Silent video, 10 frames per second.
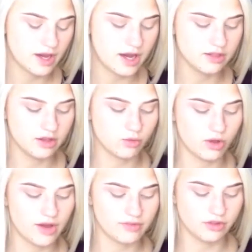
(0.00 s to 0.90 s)
eye look will
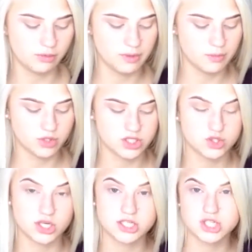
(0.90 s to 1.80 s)
have a little bit more
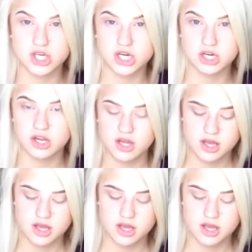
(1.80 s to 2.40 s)
structure.